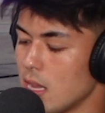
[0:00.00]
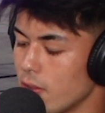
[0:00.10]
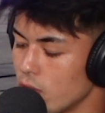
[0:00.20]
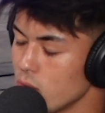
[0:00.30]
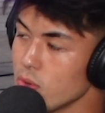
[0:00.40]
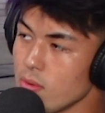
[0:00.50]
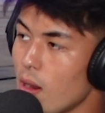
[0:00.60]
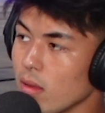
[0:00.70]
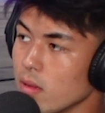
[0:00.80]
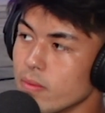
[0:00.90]
if you do
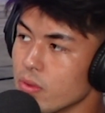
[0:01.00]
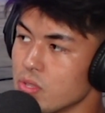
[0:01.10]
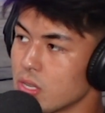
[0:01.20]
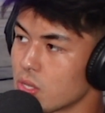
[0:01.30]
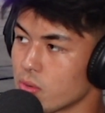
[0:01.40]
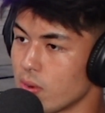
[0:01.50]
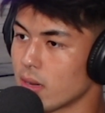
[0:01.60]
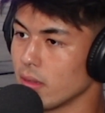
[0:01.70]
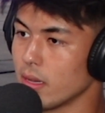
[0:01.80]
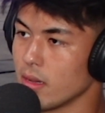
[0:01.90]
all of those things
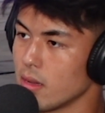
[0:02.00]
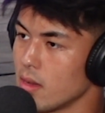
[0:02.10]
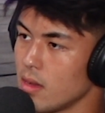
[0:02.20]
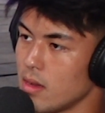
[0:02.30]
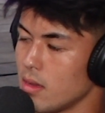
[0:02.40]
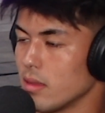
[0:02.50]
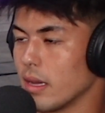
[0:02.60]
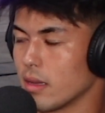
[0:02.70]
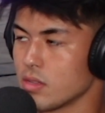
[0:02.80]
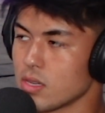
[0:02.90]
correctly,
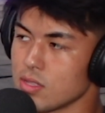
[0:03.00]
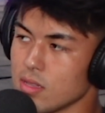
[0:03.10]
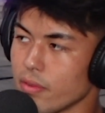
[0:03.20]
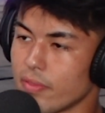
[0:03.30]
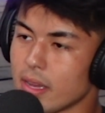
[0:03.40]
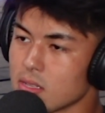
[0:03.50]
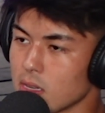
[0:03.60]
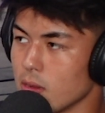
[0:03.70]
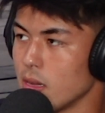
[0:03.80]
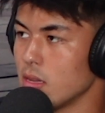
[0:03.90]
like essentially the fight's
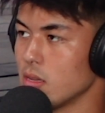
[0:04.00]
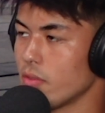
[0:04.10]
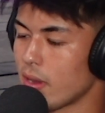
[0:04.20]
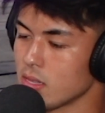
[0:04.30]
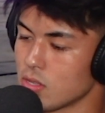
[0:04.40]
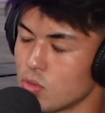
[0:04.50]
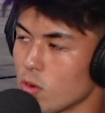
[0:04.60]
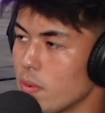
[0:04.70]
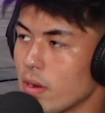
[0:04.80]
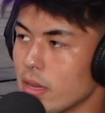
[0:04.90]
a
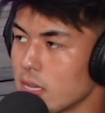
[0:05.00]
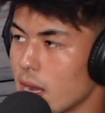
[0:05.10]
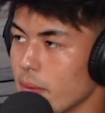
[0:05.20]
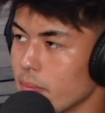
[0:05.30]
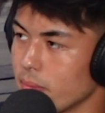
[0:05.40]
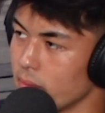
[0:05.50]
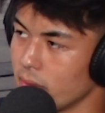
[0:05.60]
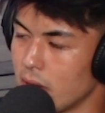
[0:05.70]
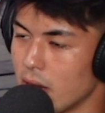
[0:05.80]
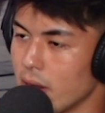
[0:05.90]
short period of time.
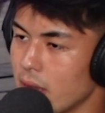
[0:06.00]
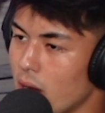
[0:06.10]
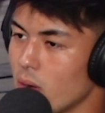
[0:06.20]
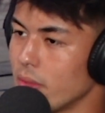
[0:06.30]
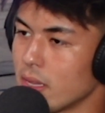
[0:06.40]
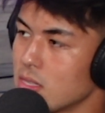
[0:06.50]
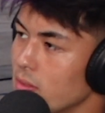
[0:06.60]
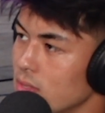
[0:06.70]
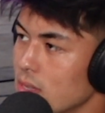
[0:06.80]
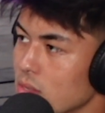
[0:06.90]
All of that
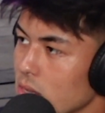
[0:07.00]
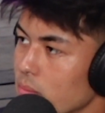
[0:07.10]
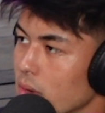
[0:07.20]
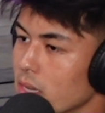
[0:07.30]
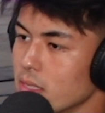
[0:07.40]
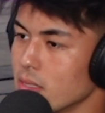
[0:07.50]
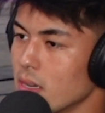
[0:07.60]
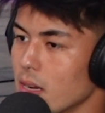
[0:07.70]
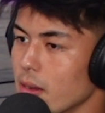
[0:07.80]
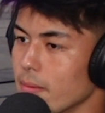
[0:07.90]
stuff's easy, but
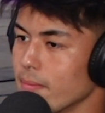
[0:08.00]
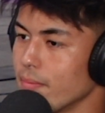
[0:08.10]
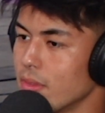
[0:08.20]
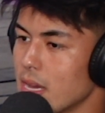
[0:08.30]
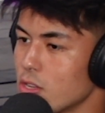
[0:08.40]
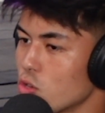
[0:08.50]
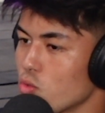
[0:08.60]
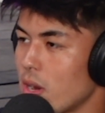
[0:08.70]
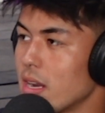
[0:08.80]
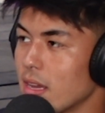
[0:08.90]
the
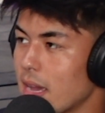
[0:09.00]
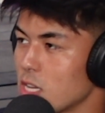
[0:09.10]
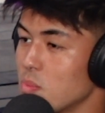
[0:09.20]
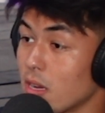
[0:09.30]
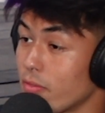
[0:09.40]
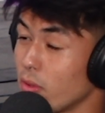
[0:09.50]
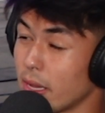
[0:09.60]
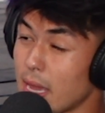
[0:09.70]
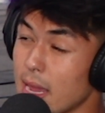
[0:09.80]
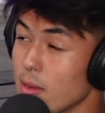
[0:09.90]
training aspect for
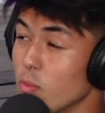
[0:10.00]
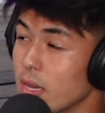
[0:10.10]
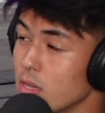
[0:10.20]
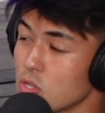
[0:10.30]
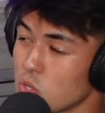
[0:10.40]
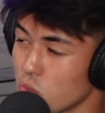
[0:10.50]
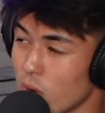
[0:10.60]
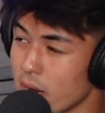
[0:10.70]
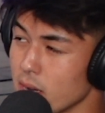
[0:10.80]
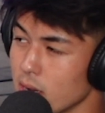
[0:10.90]
like 8 weeks
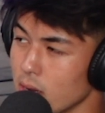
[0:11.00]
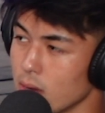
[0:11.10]
straight,